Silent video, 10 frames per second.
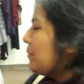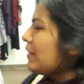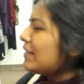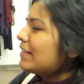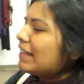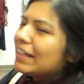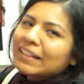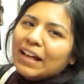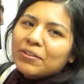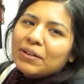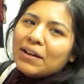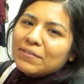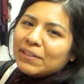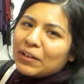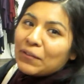Because like now you
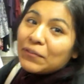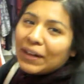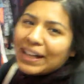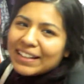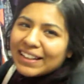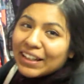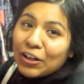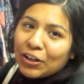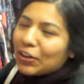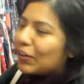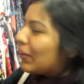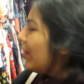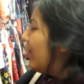have like a friend, like a girl.